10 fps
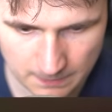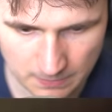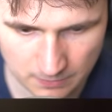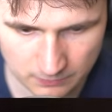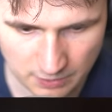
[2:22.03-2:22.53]

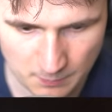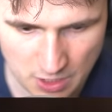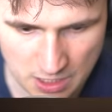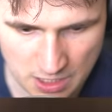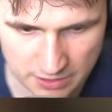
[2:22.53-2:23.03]
Oh, come
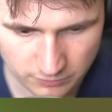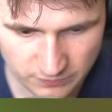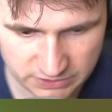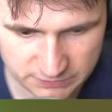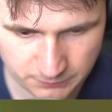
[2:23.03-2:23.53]
on. What if
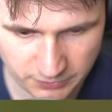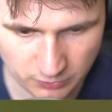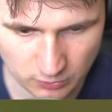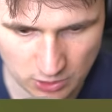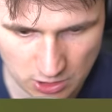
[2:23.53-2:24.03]
I just put it
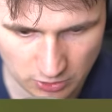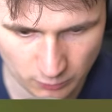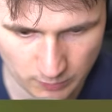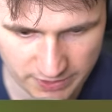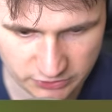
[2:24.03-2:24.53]
all the
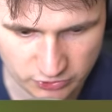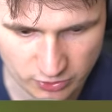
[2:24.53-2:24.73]
way to